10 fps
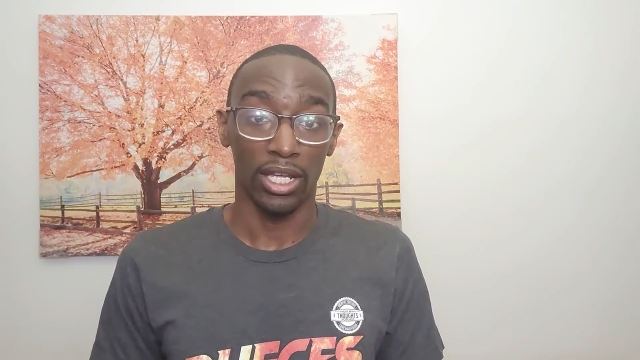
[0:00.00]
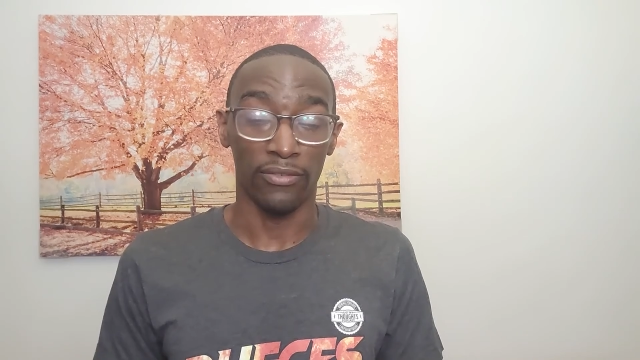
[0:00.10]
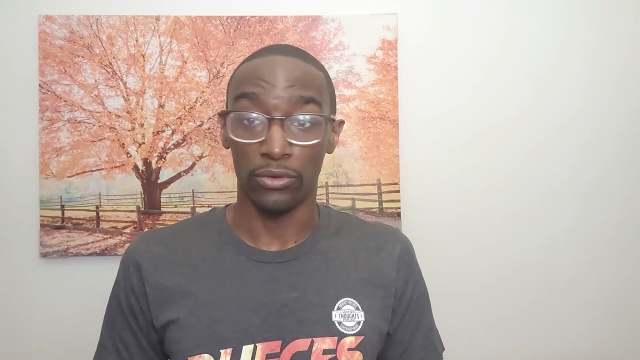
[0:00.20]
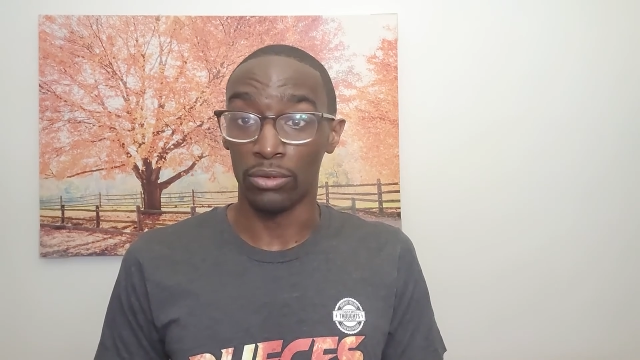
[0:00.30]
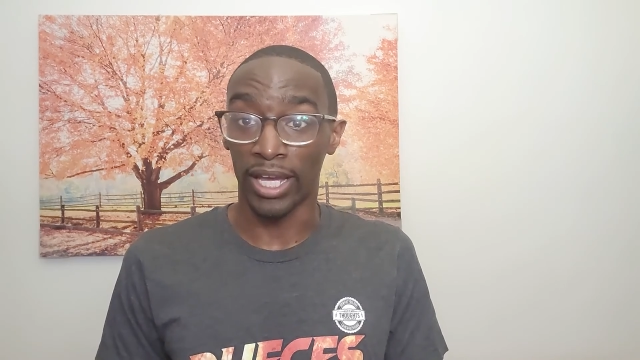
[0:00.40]

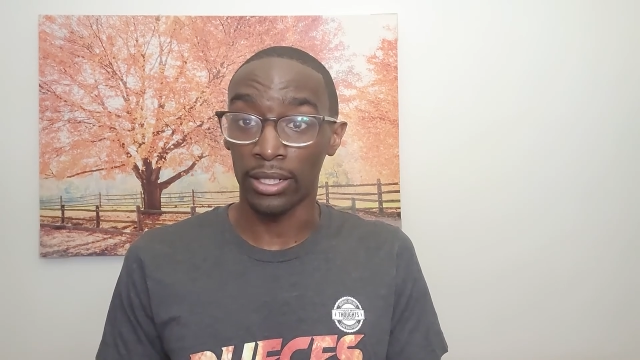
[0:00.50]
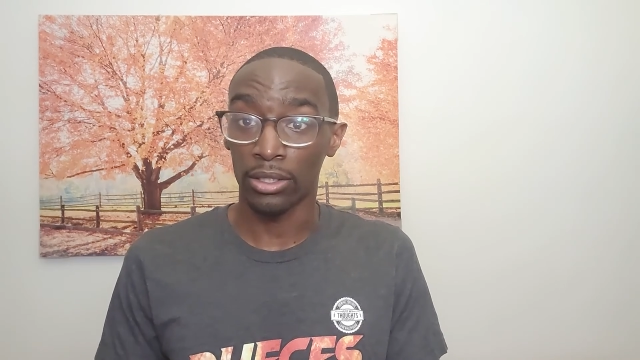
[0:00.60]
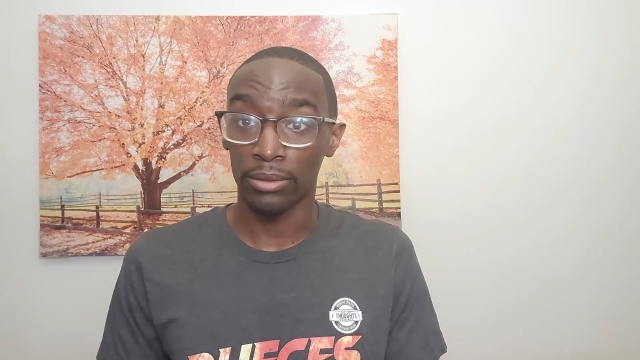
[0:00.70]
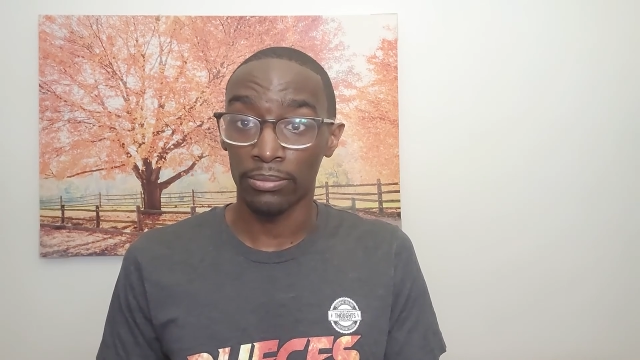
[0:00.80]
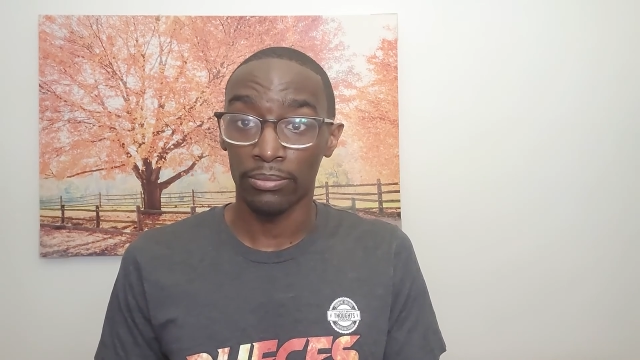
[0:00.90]
if you like
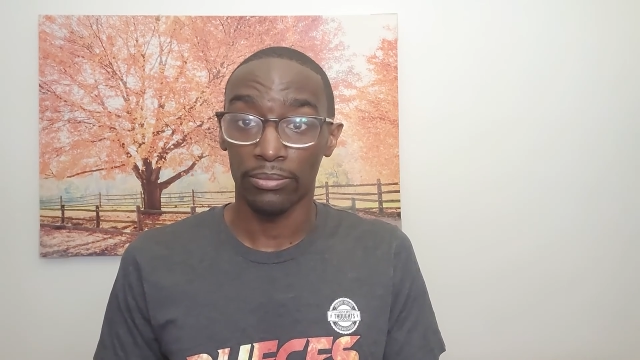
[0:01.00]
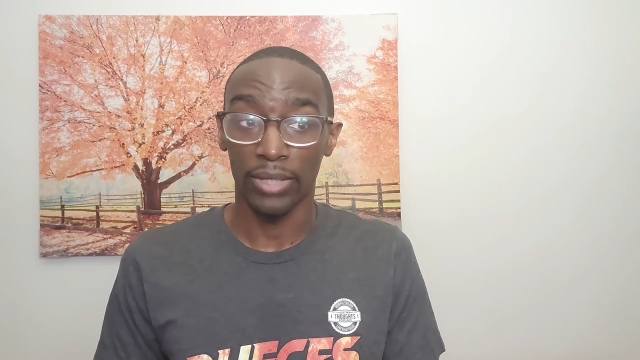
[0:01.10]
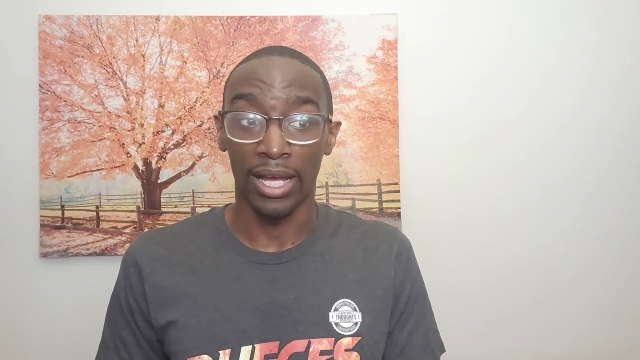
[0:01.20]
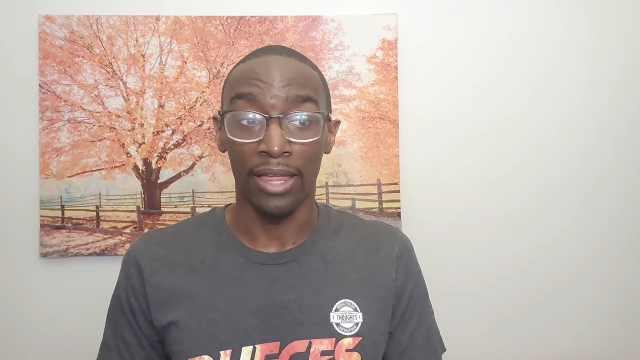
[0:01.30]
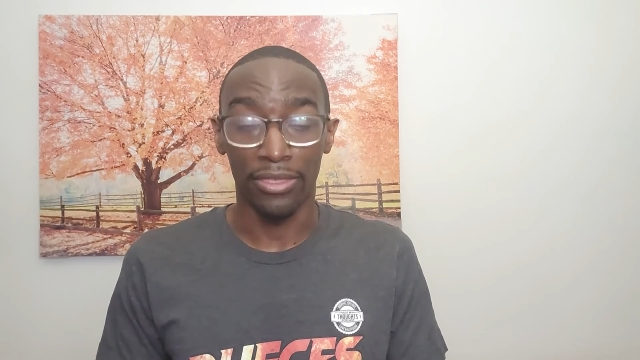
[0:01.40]
them,
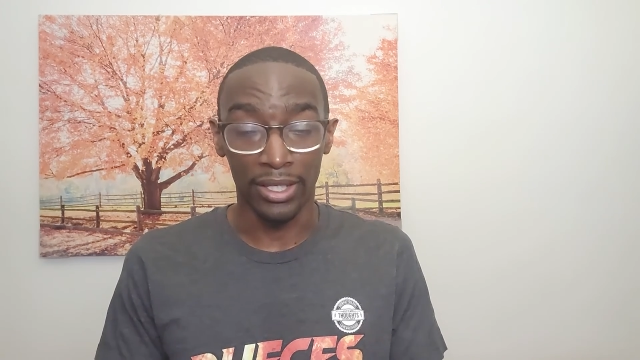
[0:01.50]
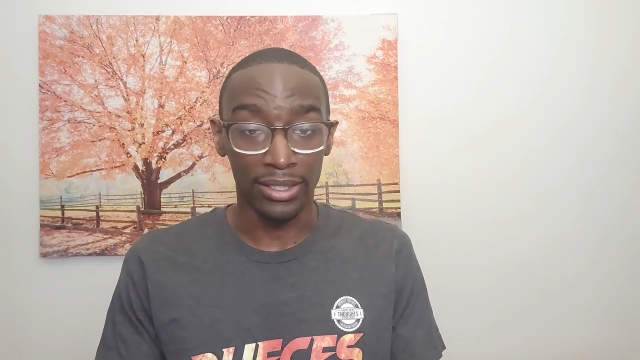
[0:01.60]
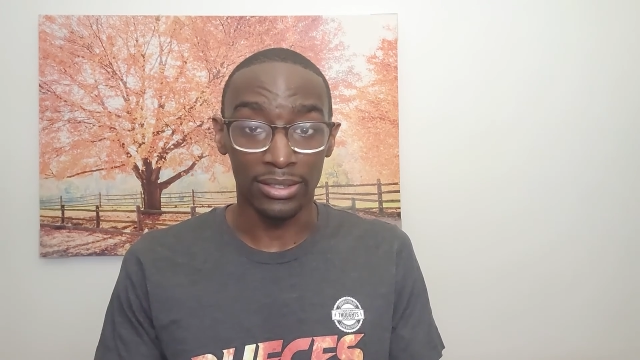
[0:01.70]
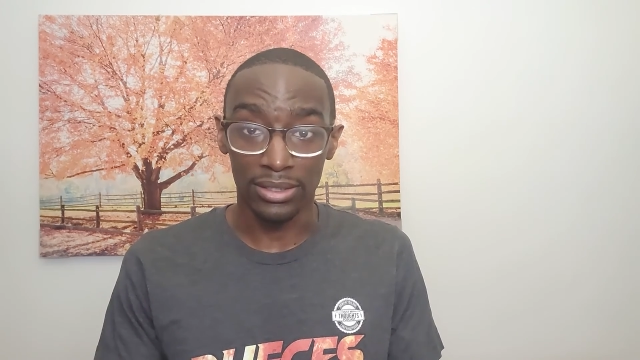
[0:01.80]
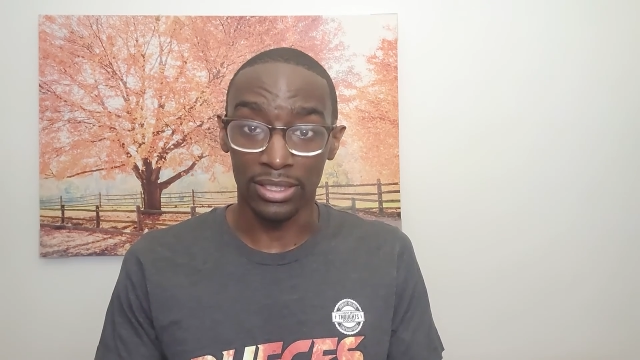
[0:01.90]
I
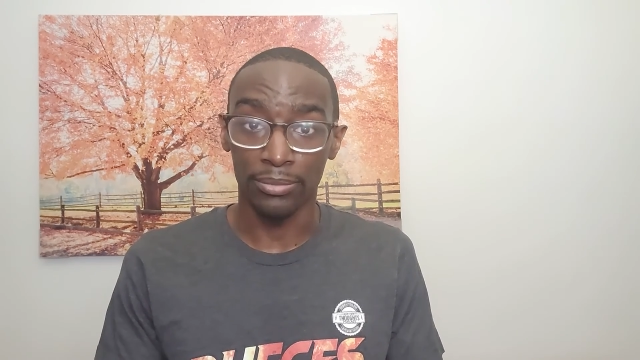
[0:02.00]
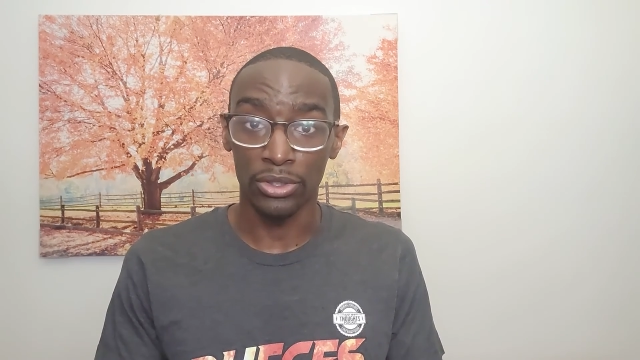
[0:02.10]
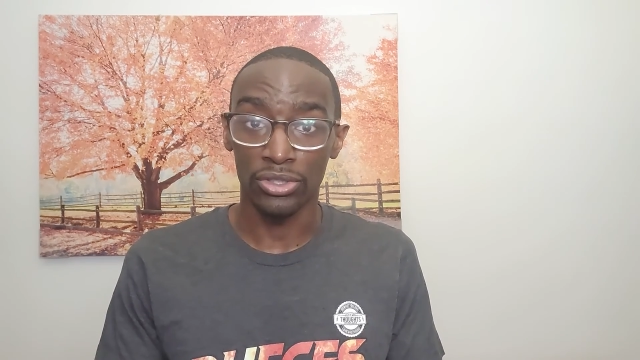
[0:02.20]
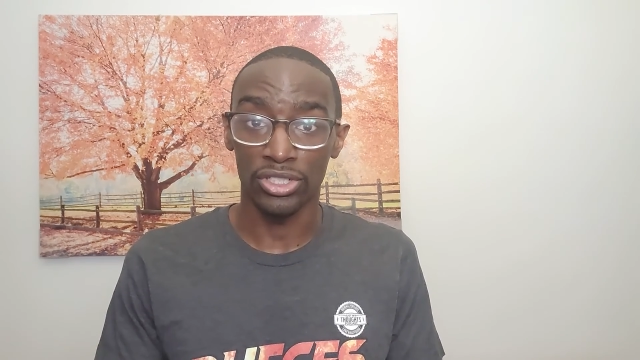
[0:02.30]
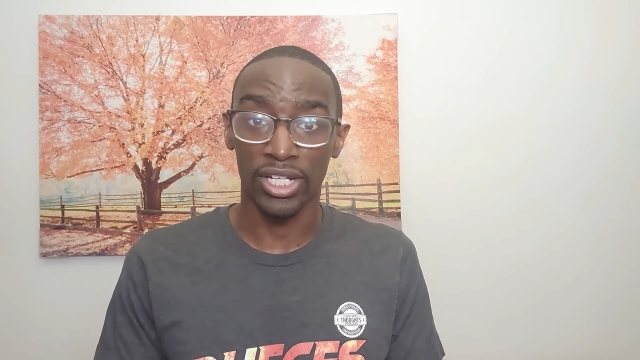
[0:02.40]
think this is something
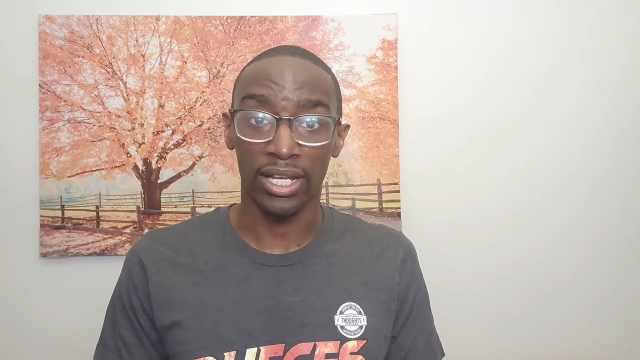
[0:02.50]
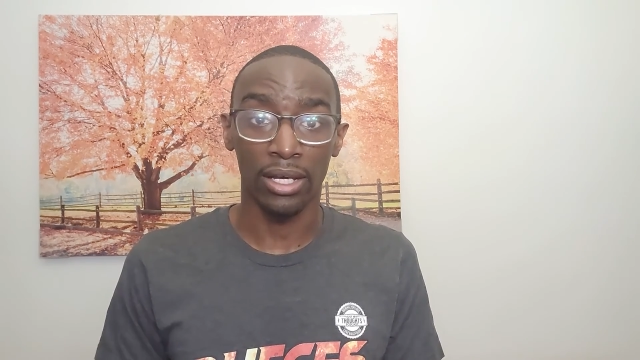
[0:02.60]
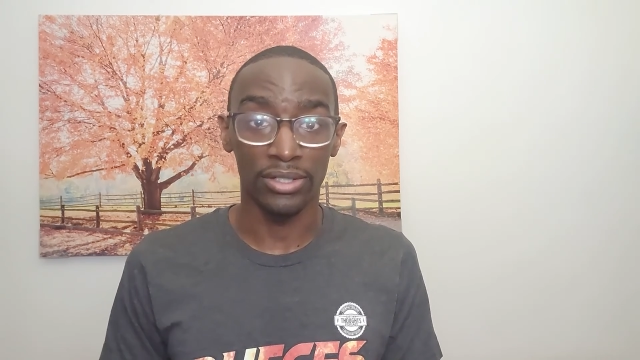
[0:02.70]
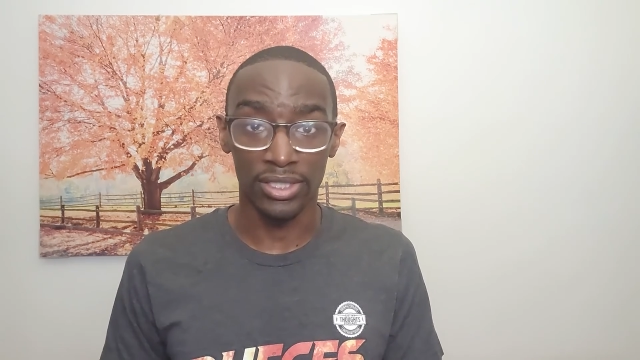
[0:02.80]
you should check out.